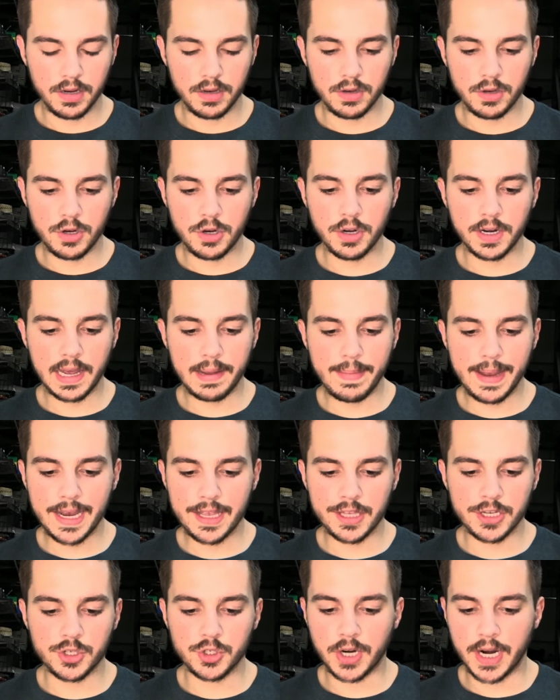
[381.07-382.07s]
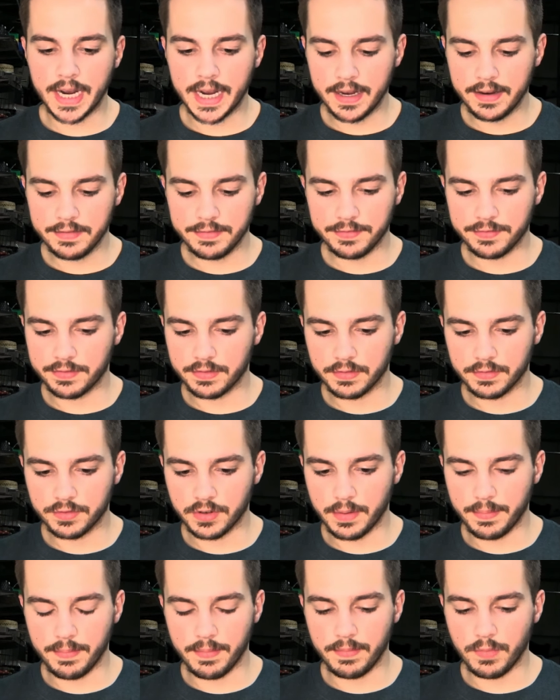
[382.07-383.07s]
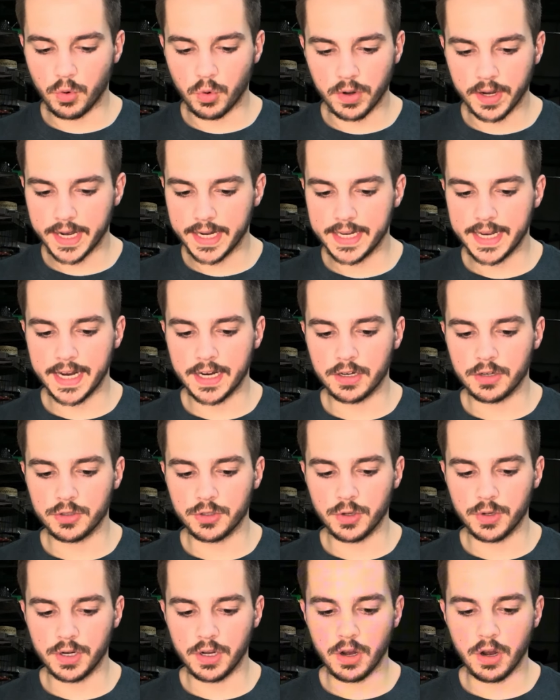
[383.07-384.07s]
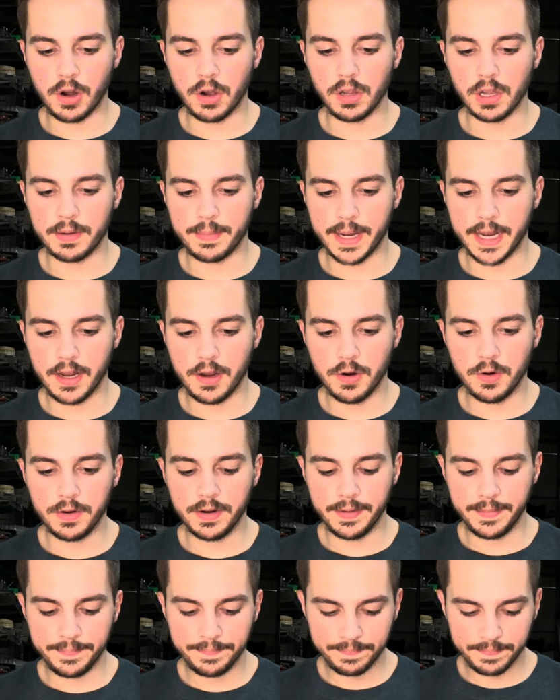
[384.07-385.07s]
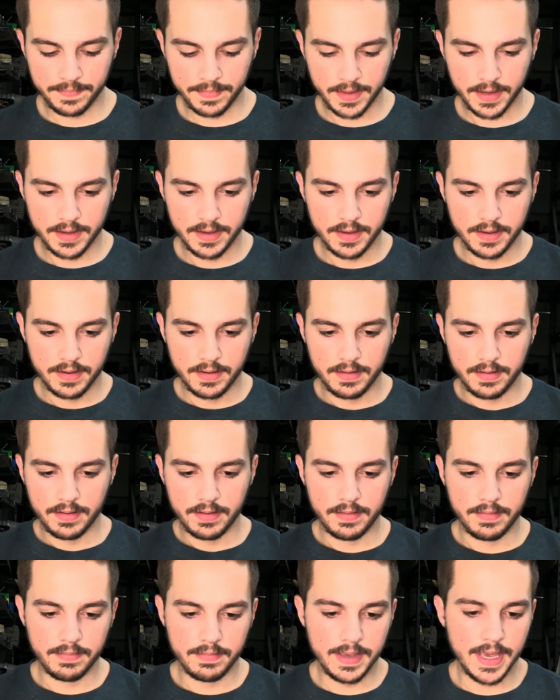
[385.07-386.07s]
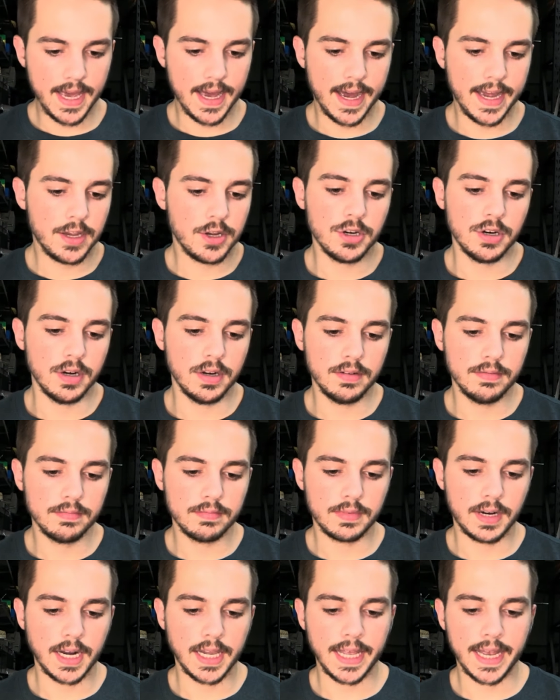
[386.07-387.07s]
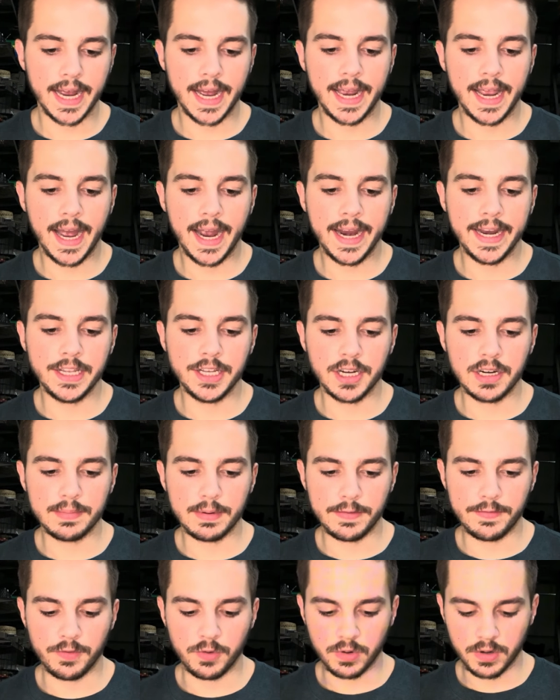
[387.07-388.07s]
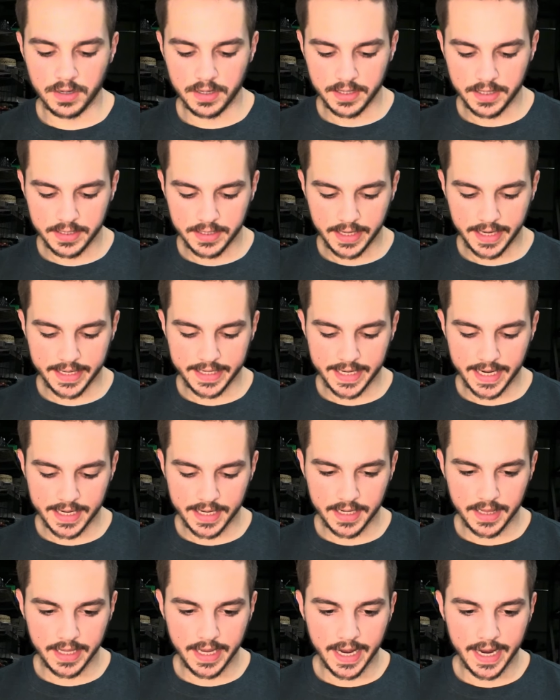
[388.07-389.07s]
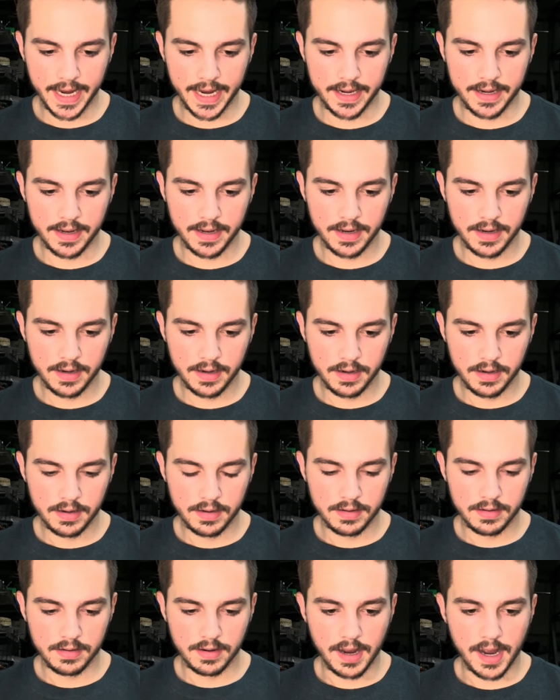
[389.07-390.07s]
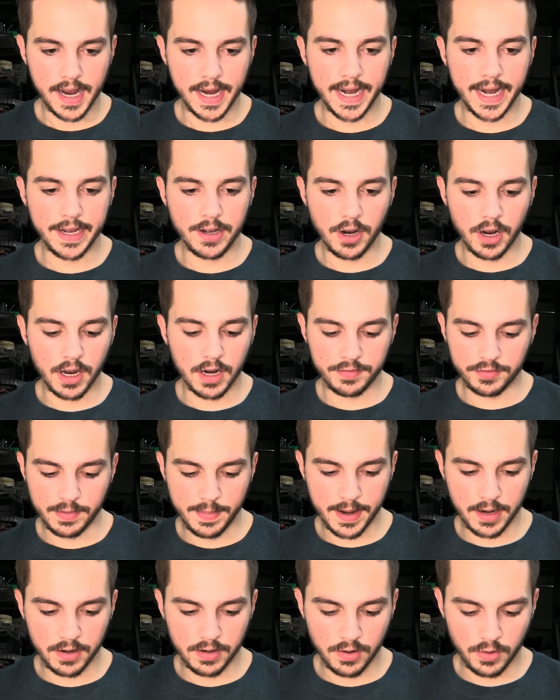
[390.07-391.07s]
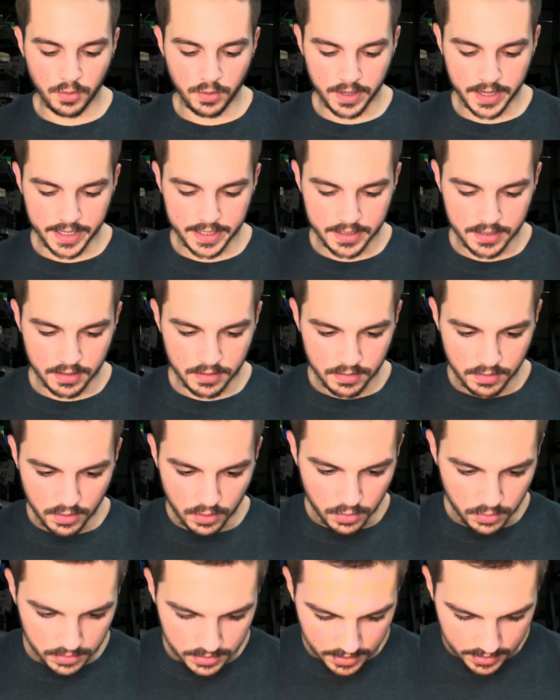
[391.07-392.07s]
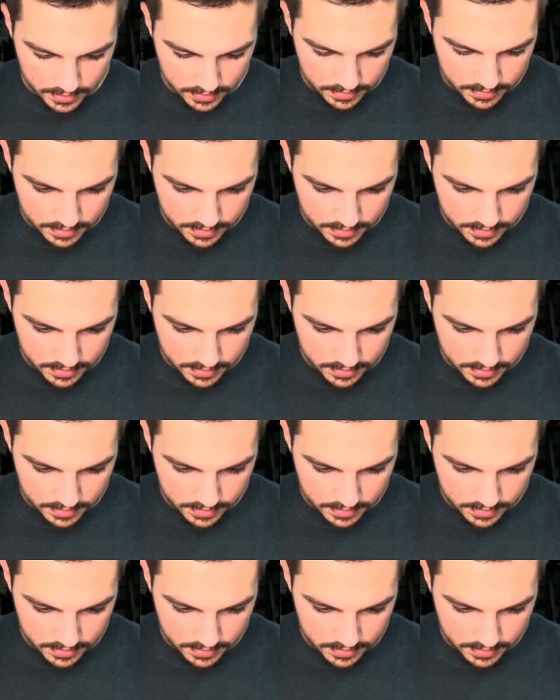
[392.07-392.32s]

could I make the drive from Oregon to Arizona all on my own? Yeah, I could, right? Like, I had done it before. Like, technically, I had gone from Oregon to, oh, hold on.